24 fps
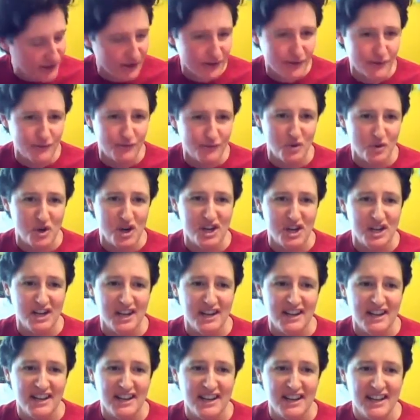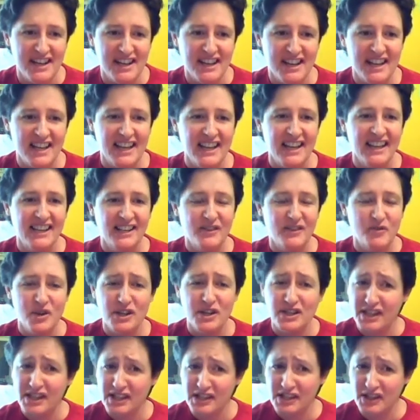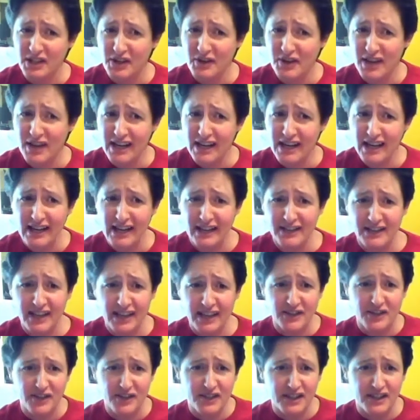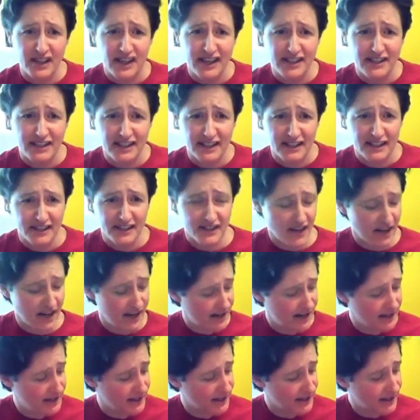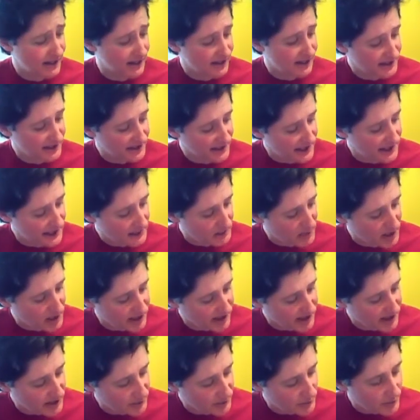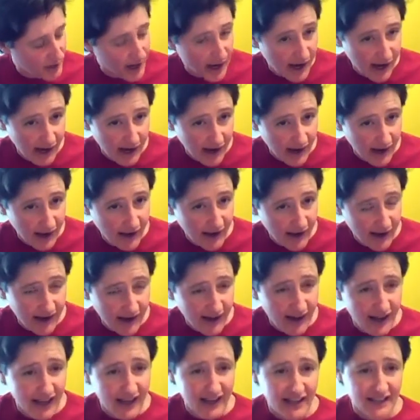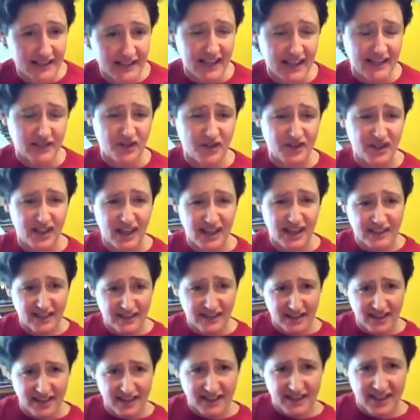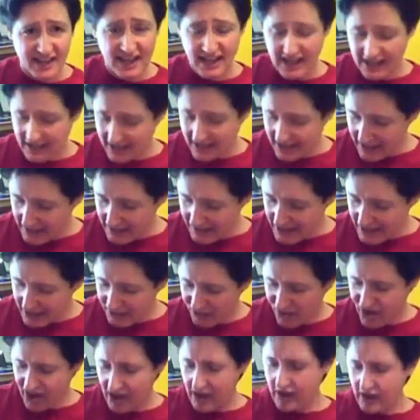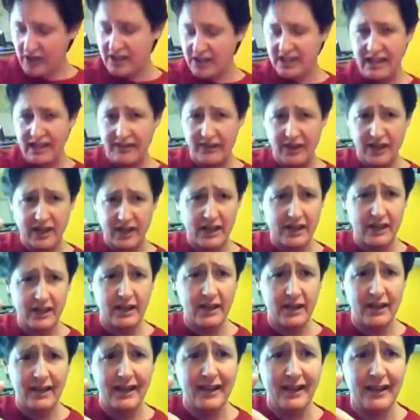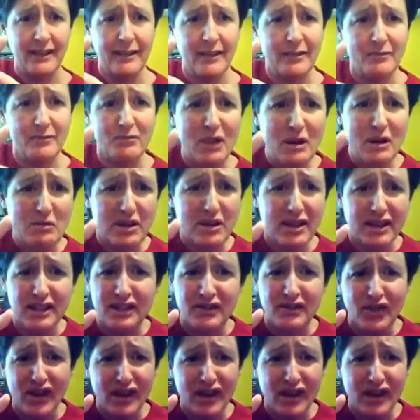2, 1. What's this doing? It's exercising this hand, getting me this way, and it's exercising this hand, getting this finger who's never hit. Maybe this